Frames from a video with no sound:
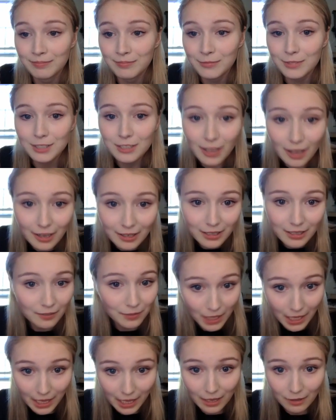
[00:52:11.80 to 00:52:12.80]
"Son of
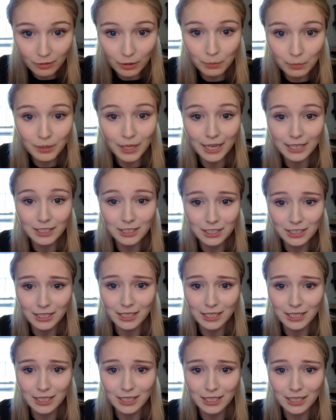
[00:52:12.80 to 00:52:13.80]
a king," replied
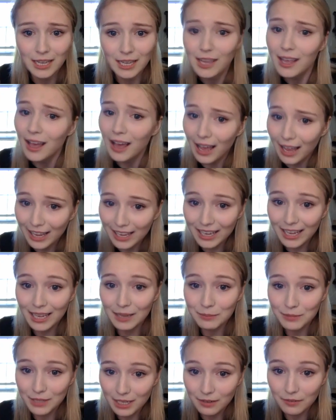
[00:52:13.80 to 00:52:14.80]
she, "I
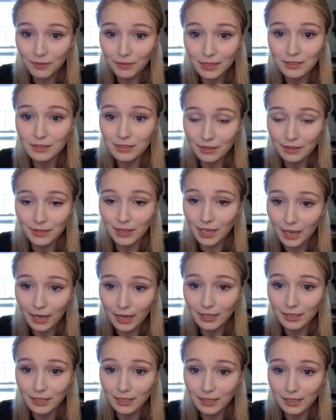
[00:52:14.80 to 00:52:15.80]
am convinced of the
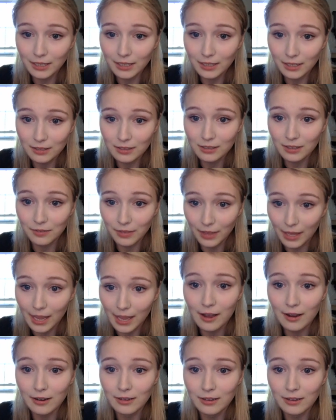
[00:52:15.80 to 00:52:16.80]
kindness of thy
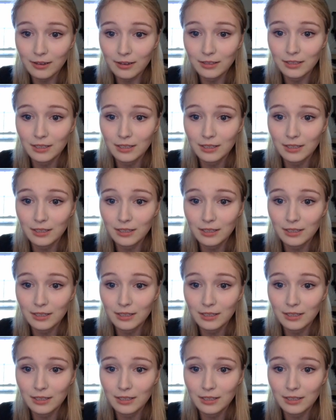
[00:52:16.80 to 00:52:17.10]
heart.